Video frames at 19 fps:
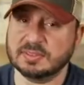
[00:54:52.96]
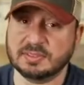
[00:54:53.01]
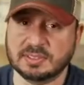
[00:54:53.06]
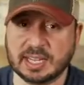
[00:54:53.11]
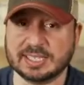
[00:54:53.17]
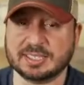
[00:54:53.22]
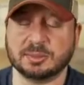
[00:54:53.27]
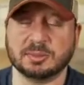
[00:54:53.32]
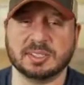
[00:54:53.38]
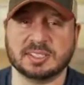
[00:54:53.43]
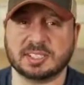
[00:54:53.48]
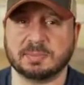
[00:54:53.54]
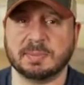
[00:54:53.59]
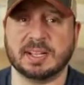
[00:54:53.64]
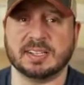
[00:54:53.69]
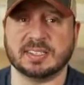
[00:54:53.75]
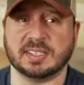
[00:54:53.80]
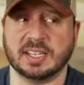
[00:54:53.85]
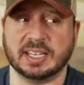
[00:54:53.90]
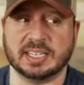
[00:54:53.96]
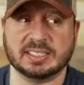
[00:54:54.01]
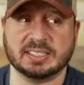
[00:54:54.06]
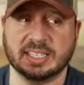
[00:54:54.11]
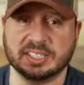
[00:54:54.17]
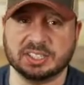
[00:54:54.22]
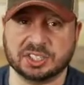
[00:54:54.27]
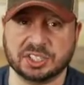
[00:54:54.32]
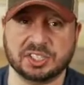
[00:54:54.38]
That's what it smells like. It's
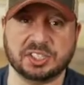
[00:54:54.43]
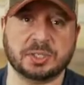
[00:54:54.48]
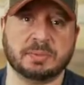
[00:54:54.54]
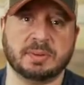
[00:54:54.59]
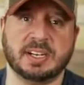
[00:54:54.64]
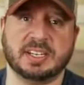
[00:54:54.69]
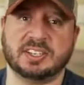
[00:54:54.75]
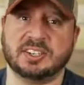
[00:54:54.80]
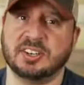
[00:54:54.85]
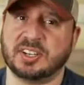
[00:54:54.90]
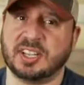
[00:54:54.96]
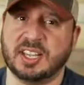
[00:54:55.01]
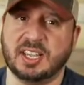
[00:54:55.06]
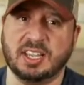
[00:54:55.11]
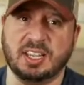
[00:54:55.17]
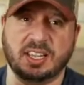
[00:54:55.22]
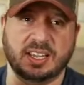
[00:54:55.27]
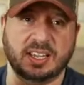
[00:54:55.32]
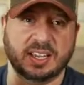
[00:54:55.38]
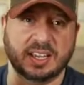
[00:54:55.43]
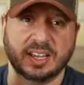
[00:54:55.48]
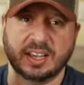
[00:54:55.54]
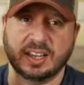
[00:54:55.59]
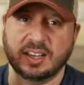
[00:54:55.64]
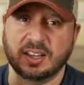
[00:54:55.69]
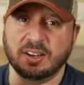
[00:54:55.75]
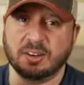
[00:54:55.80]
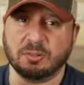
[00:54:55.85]
like gingerbread cookie
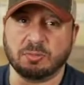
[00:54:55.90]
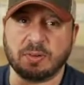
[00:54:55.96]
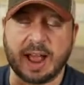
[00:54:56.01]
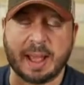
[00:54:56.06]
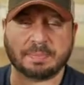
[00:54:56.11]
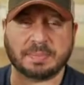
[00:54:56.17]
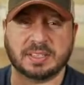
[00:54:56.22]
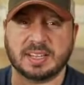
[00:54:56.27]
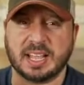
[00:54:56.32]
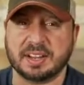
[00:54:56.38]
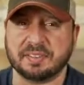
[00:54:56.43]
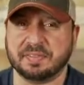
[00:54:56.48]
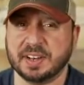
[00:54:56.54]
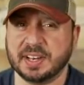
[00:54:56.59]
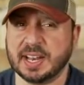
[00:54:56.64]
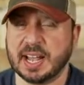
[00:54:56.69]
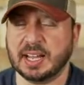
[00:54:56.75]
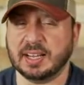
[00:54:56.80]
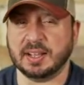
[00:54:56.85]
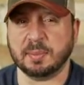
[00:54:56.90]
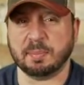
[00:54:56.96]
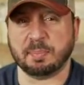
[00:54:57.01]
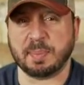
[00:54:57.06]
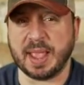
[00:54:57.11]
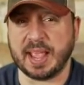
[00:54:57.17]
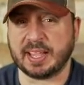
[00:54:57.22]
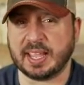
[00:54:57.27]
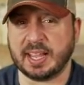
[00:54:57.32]
wrapped in like vanilla
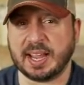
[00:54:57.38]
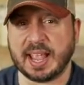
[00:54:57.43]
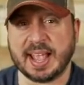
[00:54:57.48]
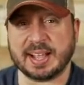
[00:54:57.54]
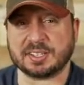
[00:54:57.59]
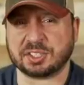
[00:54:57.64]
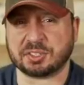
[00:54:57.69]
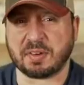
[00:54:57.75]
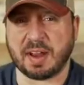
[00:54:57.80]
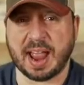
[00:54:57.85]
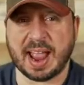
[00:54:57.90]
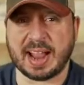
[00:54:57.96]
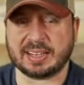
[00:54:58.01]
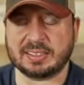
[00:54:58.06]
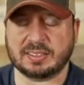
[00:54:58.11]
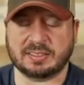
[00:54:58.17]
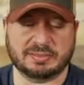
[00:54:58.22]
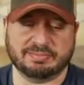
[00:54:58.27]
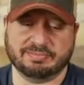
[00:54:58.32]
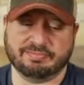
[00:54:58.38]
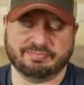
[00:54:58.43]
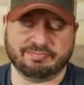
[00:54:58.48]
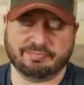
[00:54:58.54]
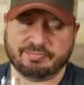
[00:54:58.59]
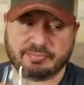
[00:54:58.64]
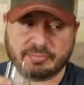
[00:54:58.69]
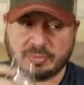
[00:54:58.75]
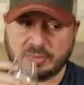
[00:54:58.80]
baking extract.
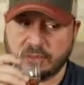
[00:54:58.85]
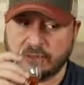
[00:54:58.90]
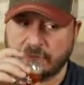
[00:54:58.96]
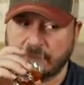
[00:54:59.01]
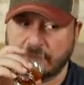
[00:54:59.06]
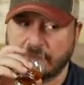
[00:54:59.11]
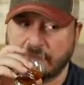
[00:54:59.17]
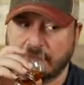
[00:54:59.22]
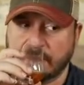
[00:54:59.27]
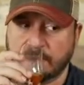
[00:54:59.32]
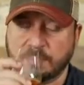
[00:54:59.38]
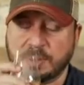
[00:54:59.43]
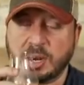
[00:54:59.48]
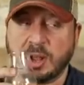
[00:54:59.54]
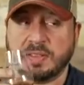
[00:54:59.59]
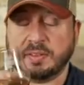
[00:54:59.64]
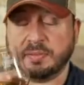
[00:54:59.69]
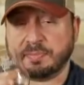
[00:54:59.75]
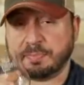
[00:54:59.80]
But on the